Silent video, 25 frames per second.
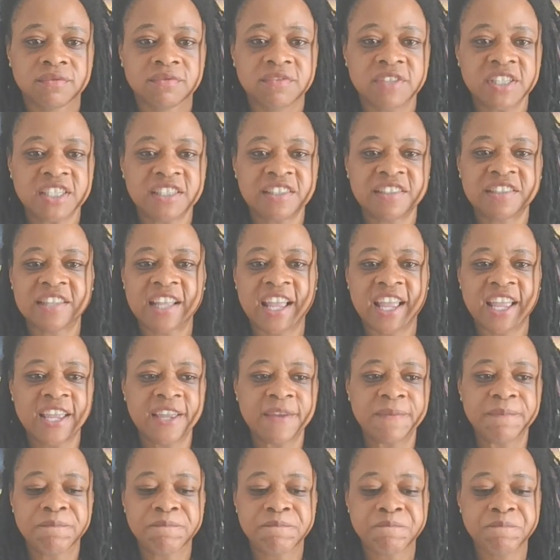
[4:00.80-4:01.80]
these
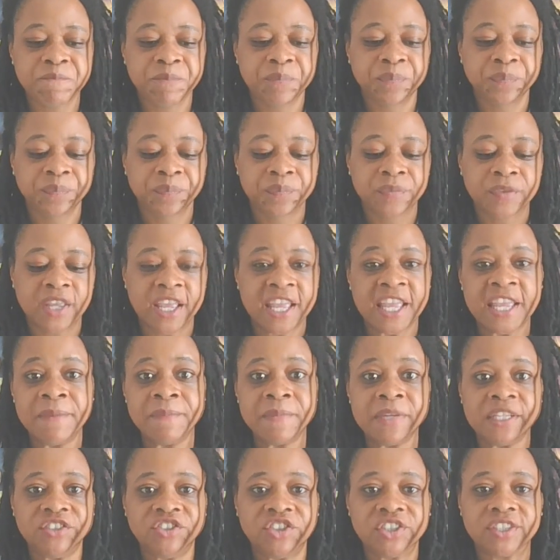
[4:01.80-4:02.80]
same
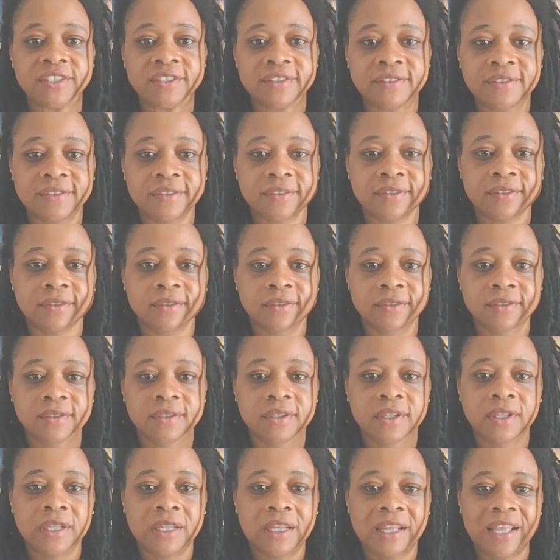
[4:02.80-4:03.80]
images,
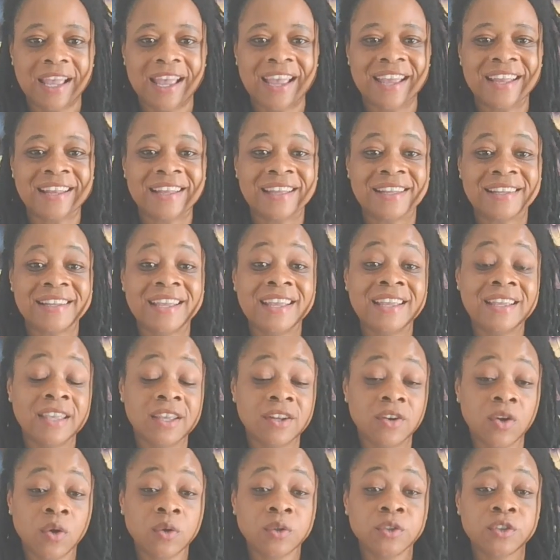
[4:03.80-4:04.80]
and it
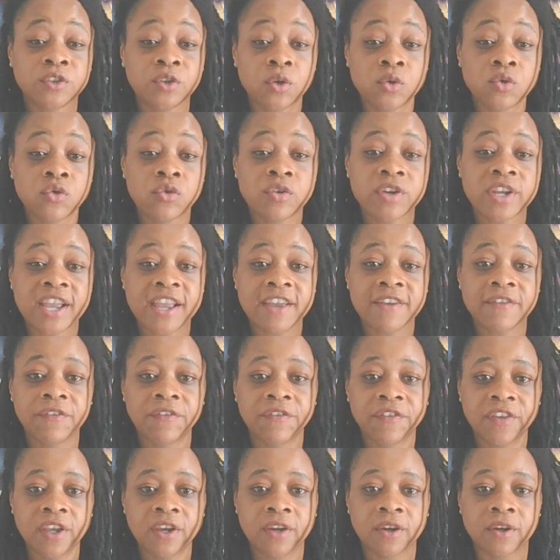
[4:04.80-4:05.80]
can also create
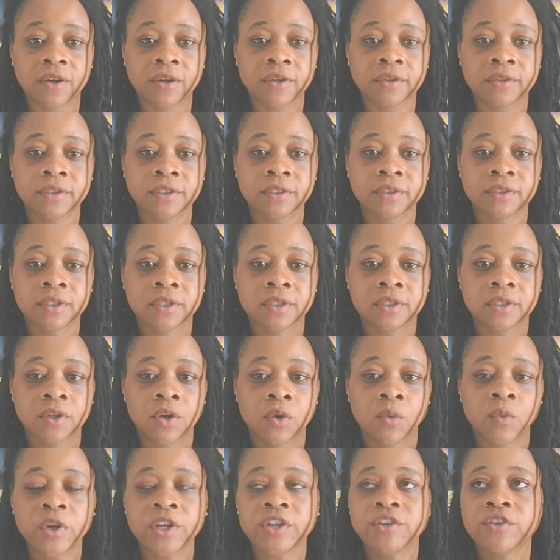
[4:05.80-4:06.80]
fear.
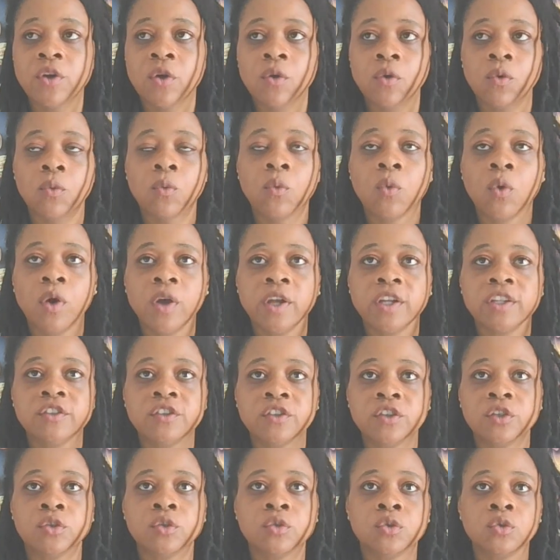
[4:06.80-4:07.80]
We don't want
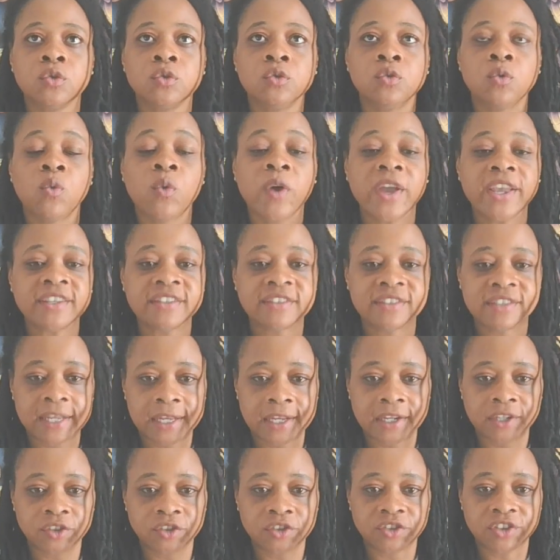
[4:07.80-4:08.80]
to waste
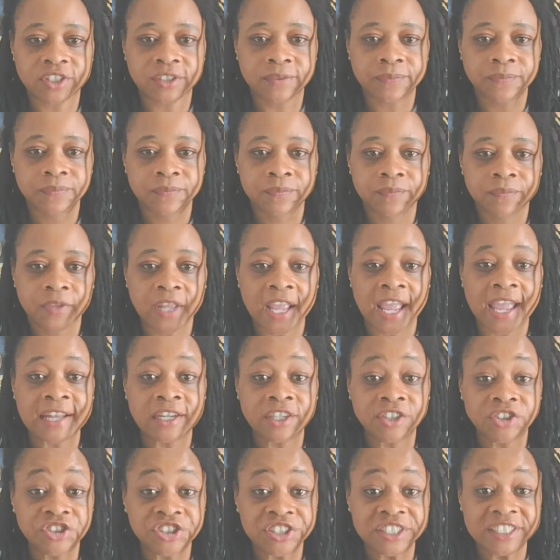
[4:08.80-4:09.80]
energy.
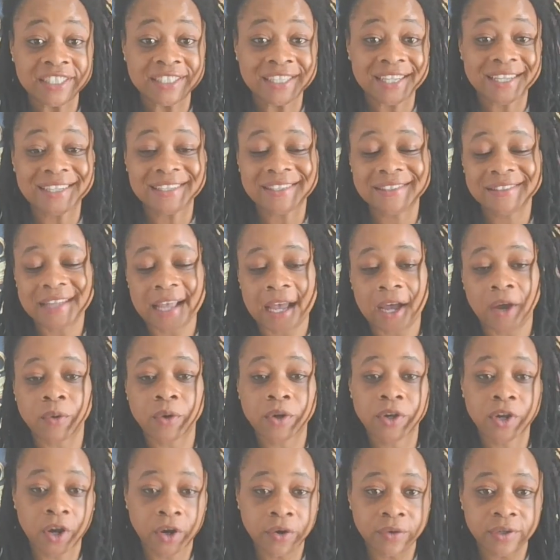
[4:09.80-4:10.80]
Energy is our
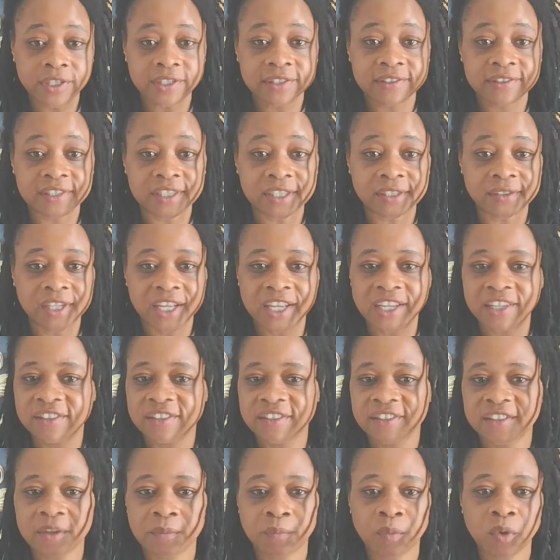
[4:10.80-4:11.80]
currency.
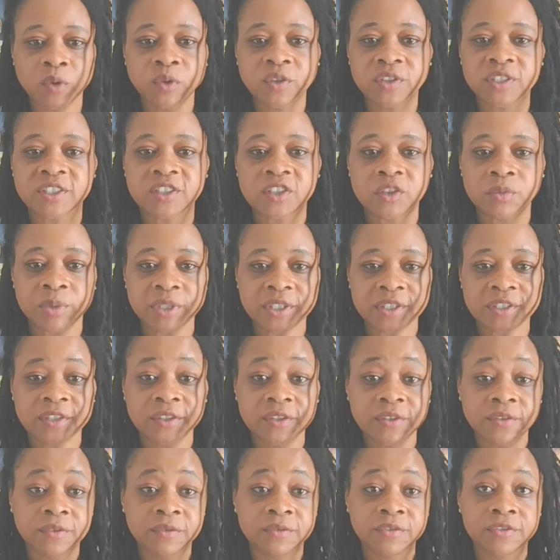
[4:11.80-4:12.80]
It's the most
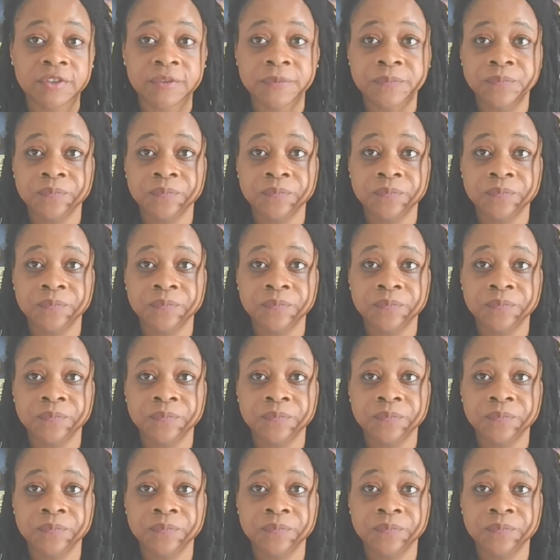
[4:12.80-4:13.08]
expensive